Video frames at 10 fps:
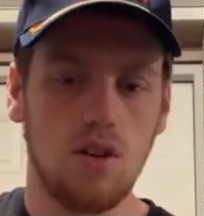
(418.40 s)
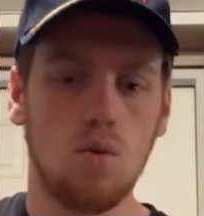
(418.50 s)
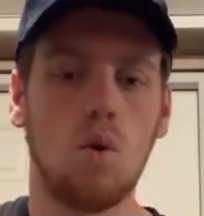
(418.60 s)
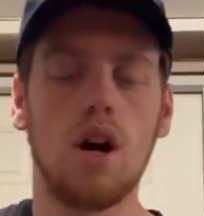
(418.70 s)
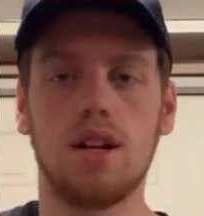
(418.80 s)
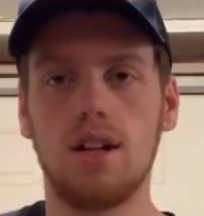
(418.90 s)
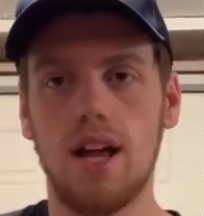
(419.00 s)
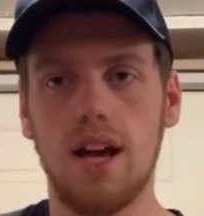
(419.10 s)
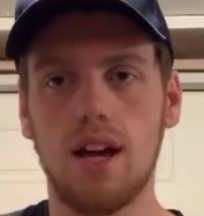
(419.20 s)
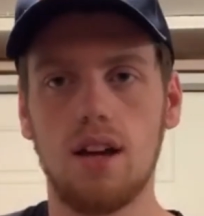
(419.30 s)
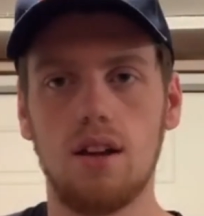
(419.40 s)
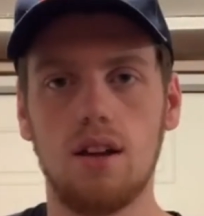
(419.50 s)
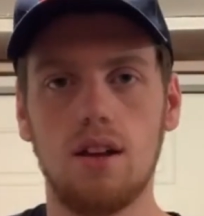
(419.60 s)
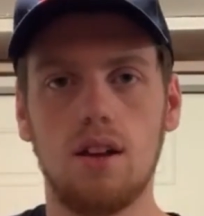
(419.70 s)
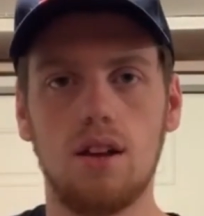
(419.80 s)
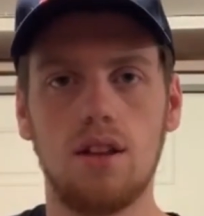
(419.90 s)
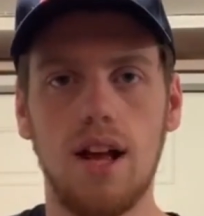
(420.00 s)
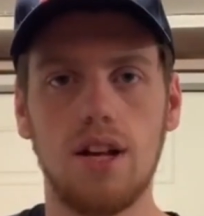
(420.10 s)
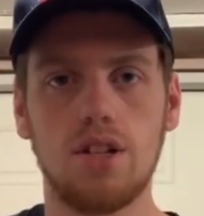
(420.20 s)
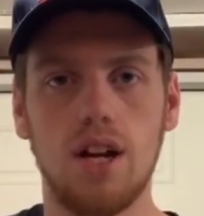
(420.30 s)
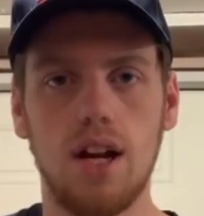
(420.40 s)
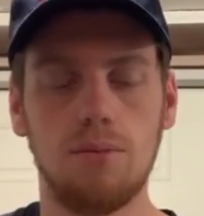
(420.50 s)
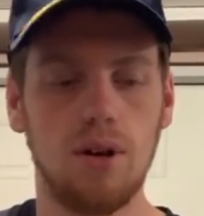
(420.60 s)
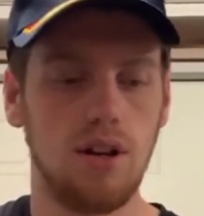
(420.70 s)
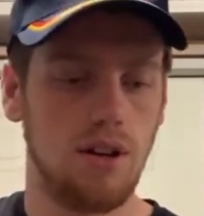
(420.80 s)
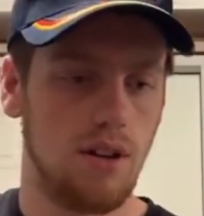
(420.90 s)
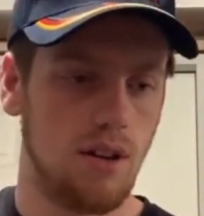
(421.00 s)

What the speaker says: wanted to like The Last Jedi, but